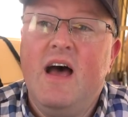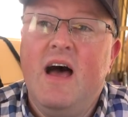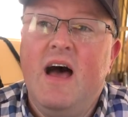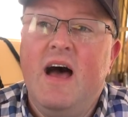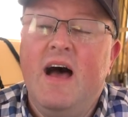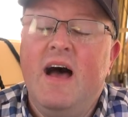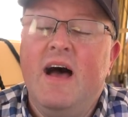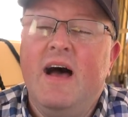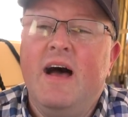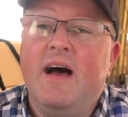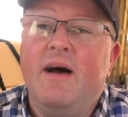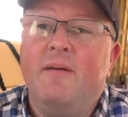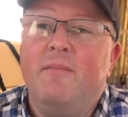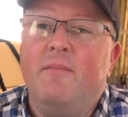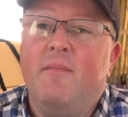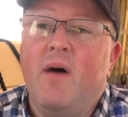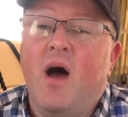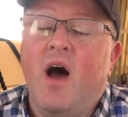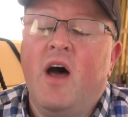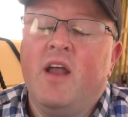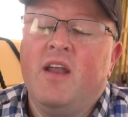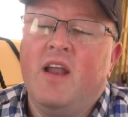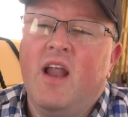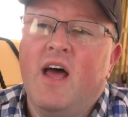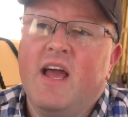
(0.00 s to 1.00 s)
um,
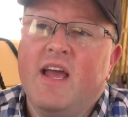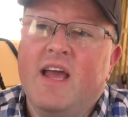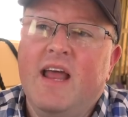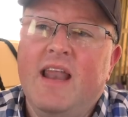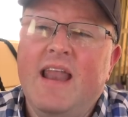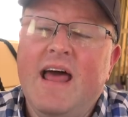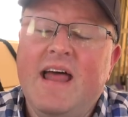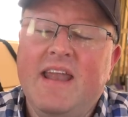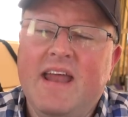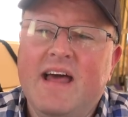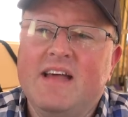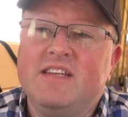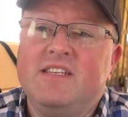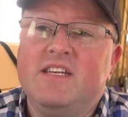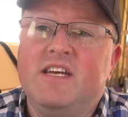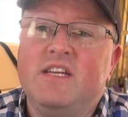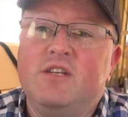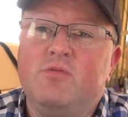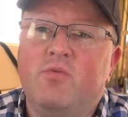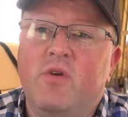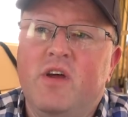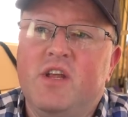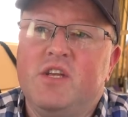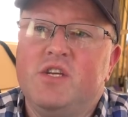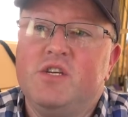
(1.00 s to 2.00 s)
unlike a lead acid
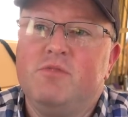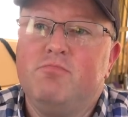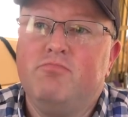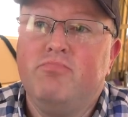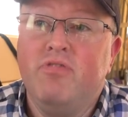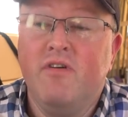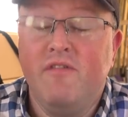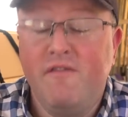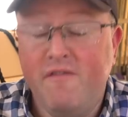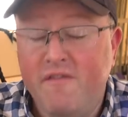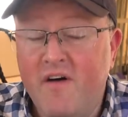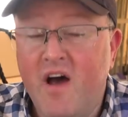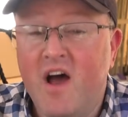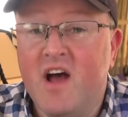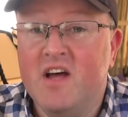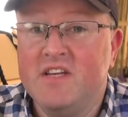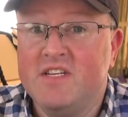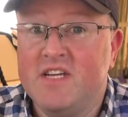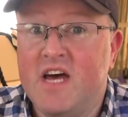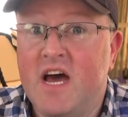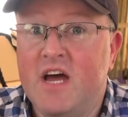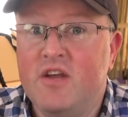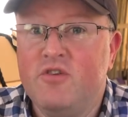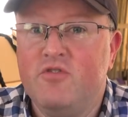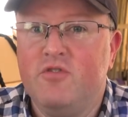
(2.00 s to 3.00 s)
which prefers
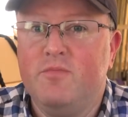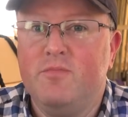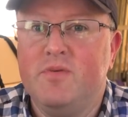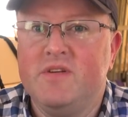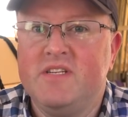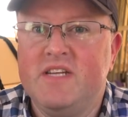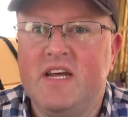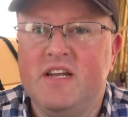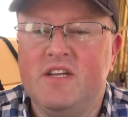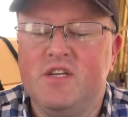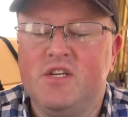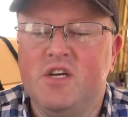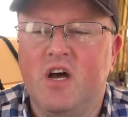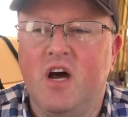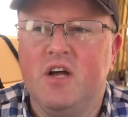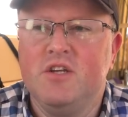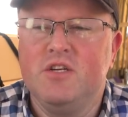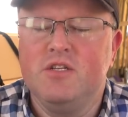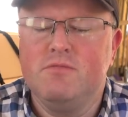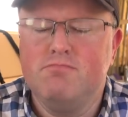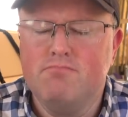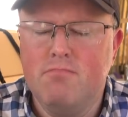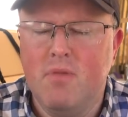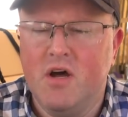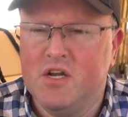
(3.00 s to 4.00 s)
100% charge
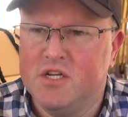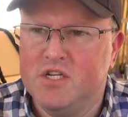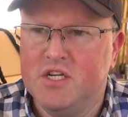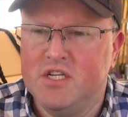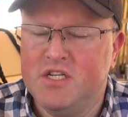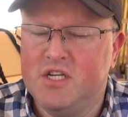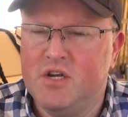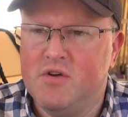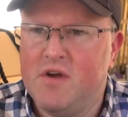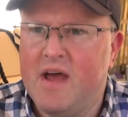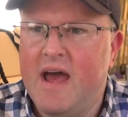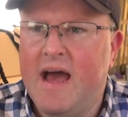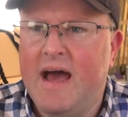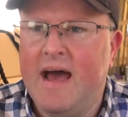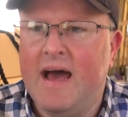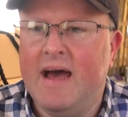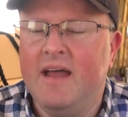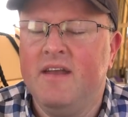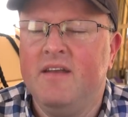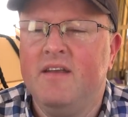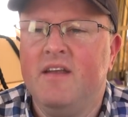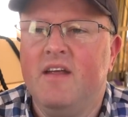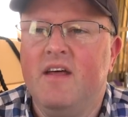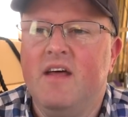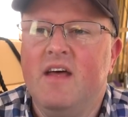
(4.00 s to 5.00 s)
as much as you
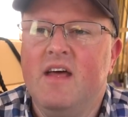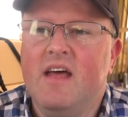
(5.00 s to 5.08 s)
can.